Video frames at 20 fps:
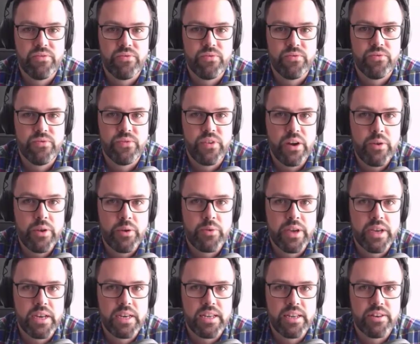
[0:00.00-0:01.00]
very
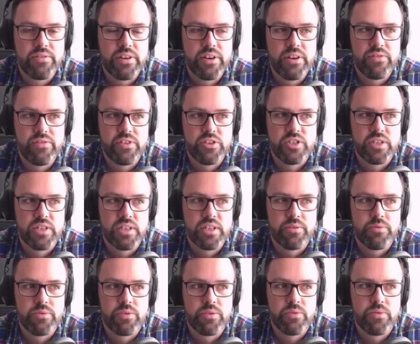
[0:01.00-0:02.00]
quickly and very efficiently,
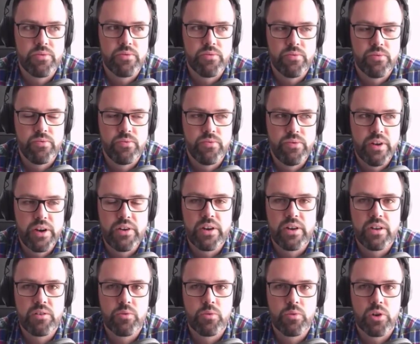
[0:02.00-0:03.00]
with very
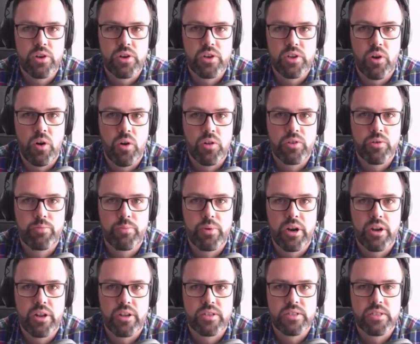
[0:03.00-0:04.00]
little work, all the
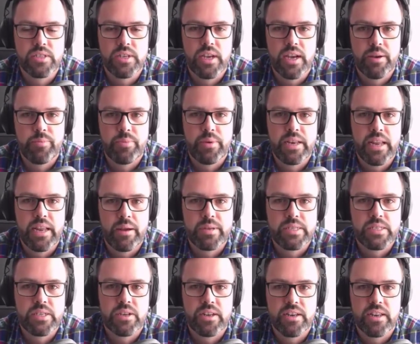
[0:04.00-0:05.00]
products up in
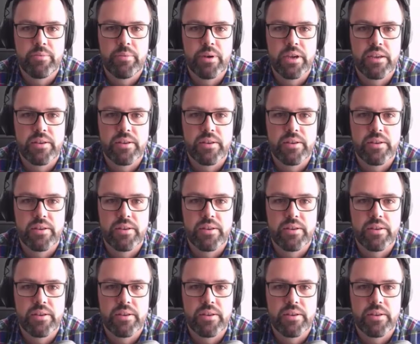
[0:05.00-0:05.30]
Amazon and eBay.